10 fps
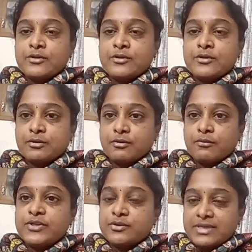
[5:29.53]

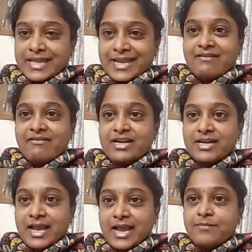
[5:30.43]
So we should take
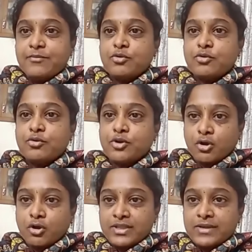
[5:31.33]
our time to
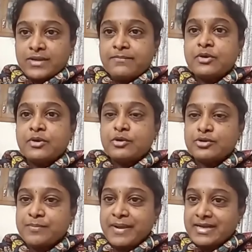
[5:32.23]
talk to them,
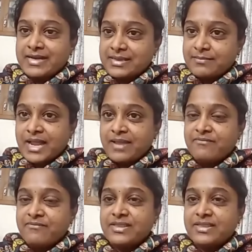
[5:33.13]
to spend some
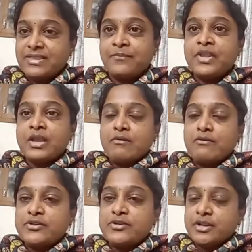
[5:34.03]
time with them.
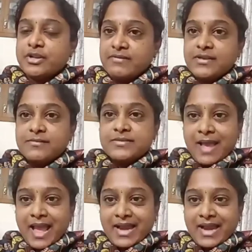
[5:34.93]
We should give them
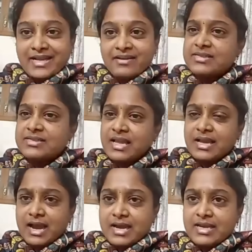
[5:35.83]
some activities
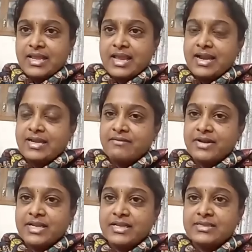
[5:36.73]
like gardening
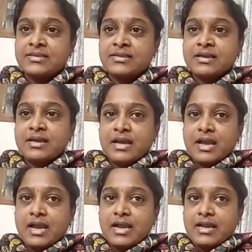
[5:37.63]
activities,
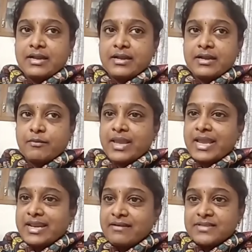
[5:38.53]
and we
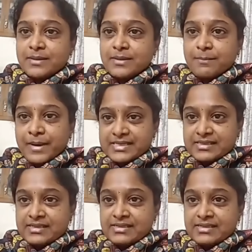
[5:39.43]
can give some
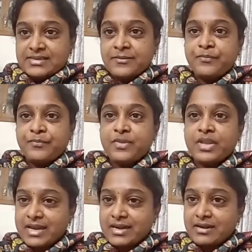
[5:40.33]
puzzles.
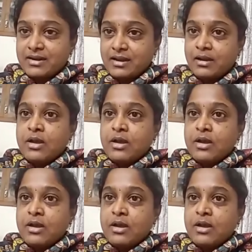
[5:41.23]
We can